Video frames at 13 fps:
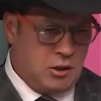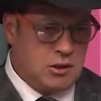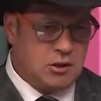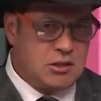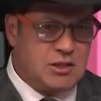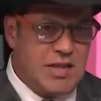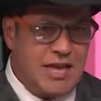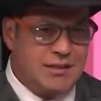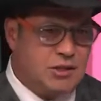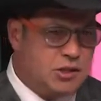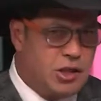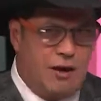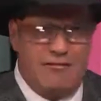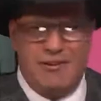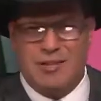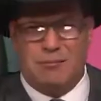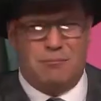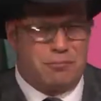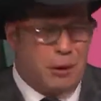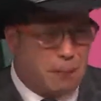states,
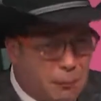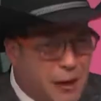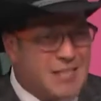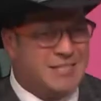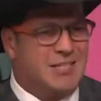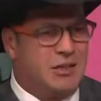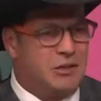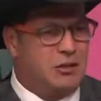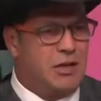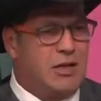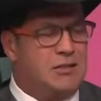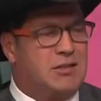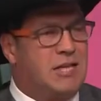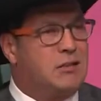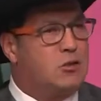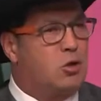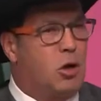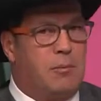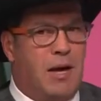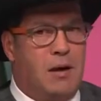governors, the president of the United States
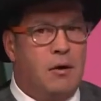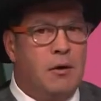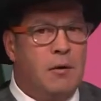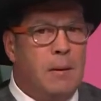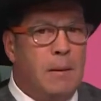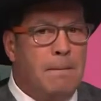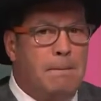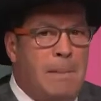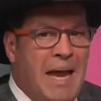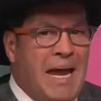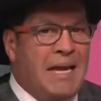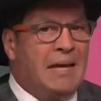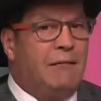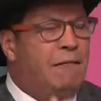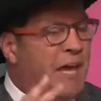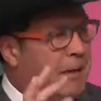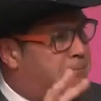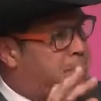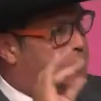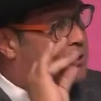talk about banning
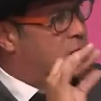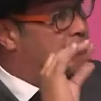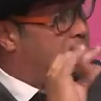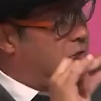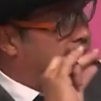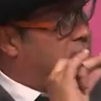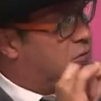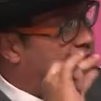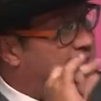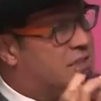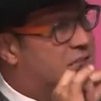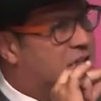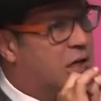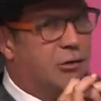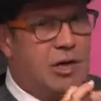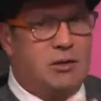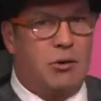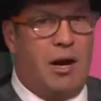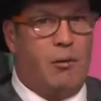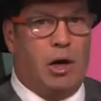vapes, these yeah.
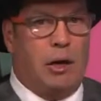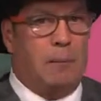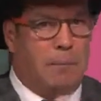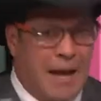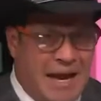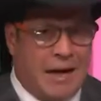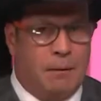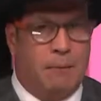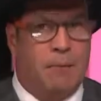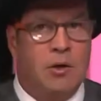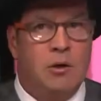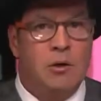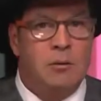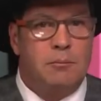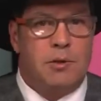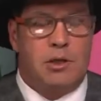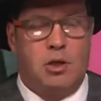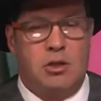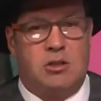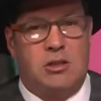e-cigarettes, oh, yeah. right? We're going to ban them, right?
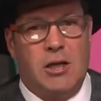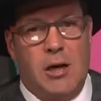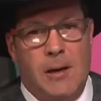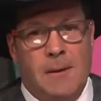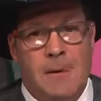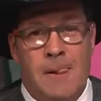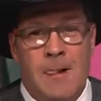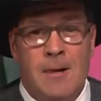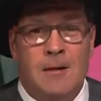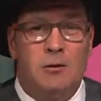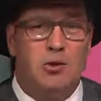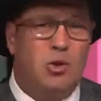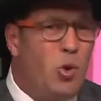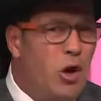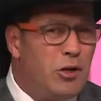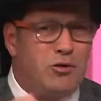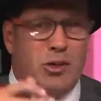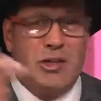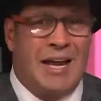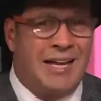Because uh,
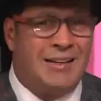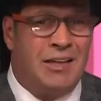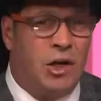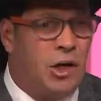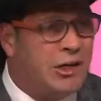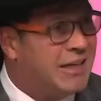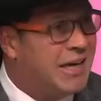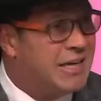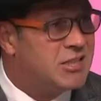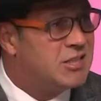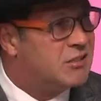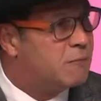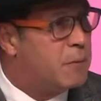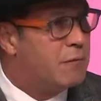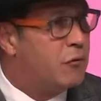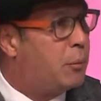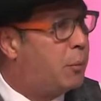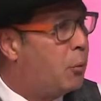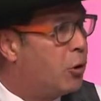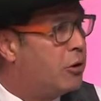299 cases have been
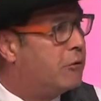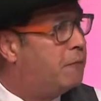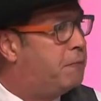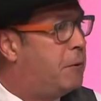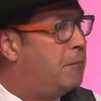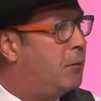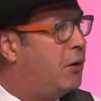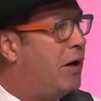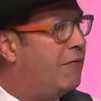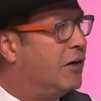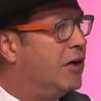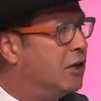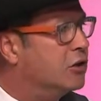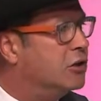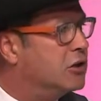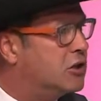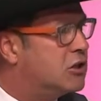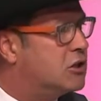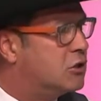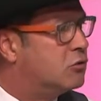reported of people having
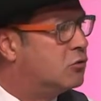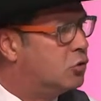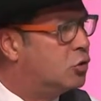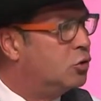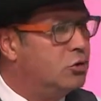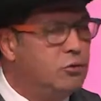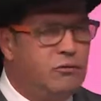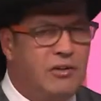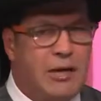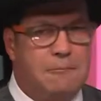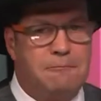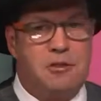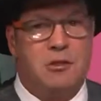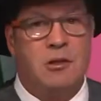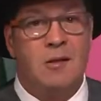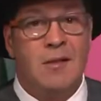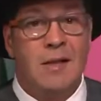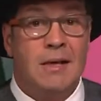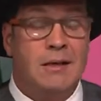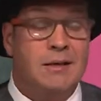illnesses due to vapes. Right.
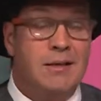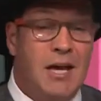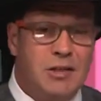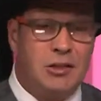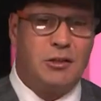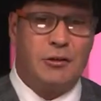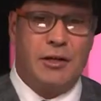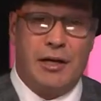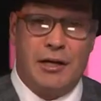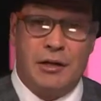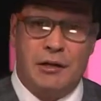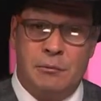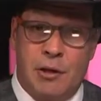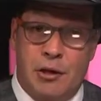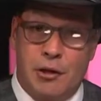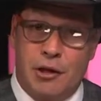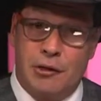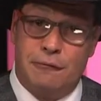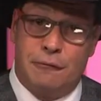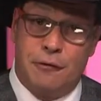Yesterday in
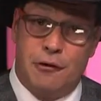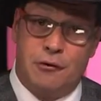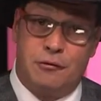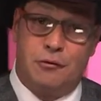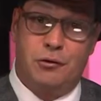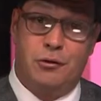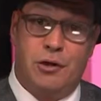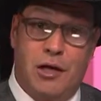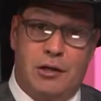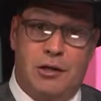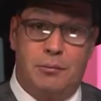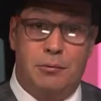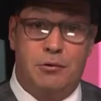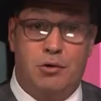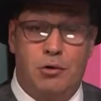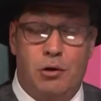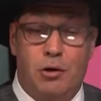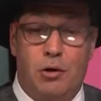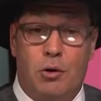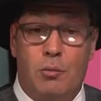America, for those of you not keeping
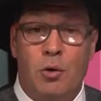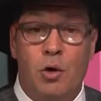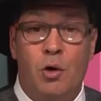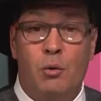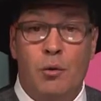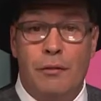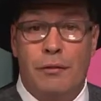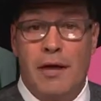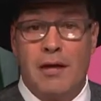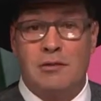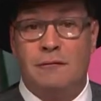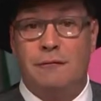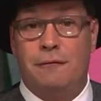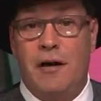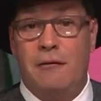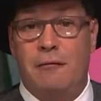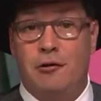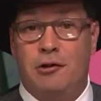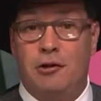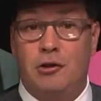score at home,
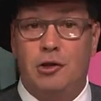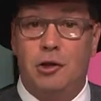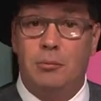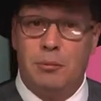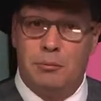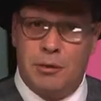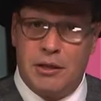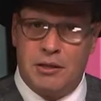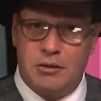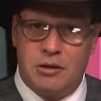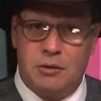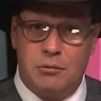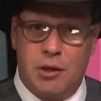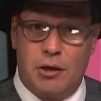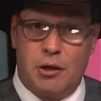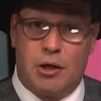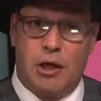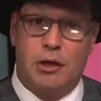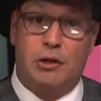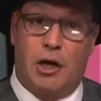1,500 human beings in
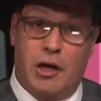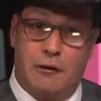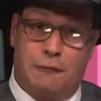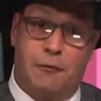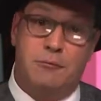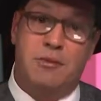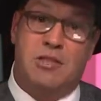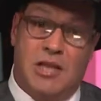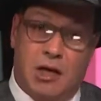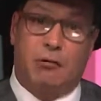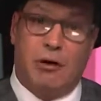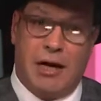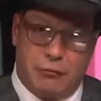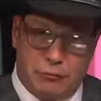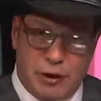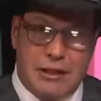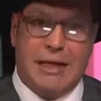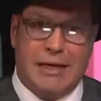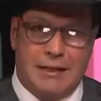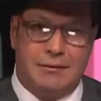America died from
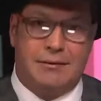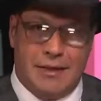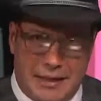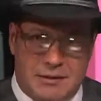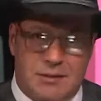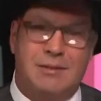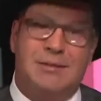cigarette-related deaths.